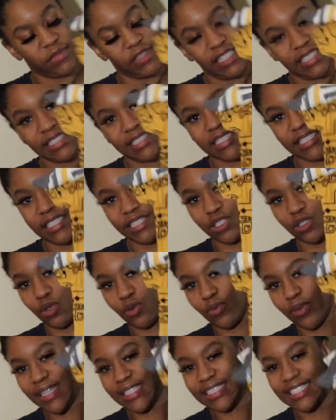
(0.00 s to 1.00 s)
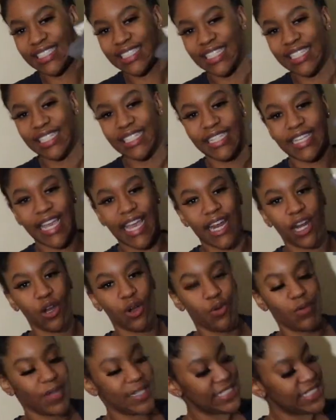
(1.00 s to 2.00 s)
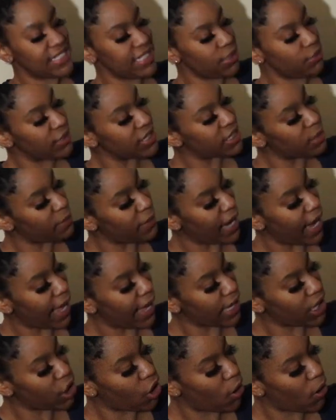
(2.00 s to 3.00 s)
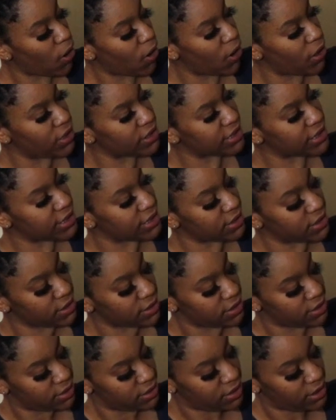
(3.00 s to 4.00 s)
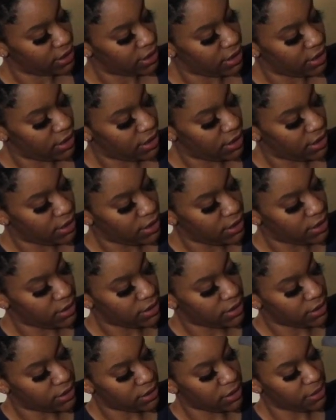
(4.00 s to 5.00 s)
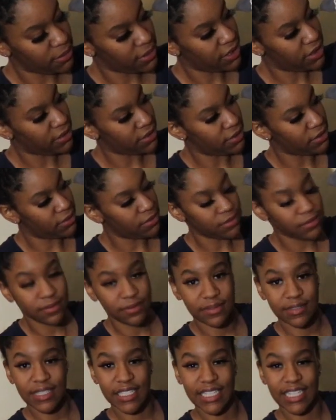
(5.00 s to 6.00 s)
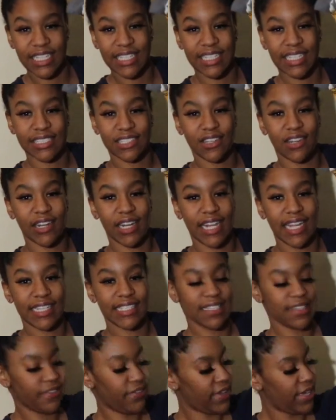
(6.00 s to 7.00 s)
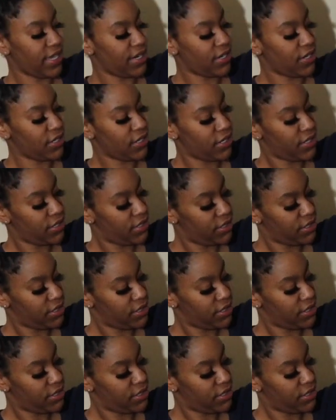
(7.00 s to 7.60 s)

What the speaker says: This little onesie, yellow onesie with black cars and them little, I think that's called an excavator.